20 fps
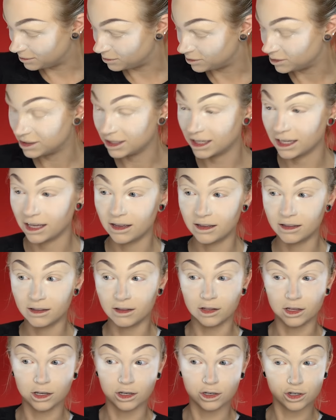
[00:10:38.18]
I'm using
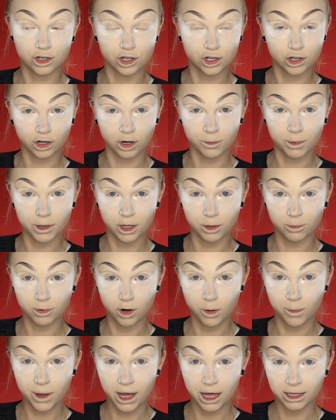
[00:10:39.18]
the Sugar Pill
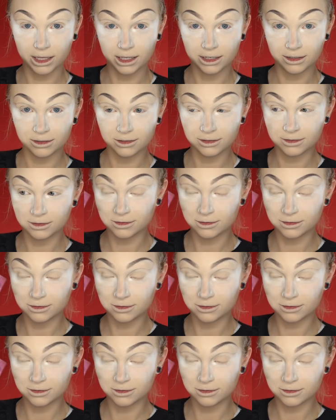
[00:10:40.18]
Pro palette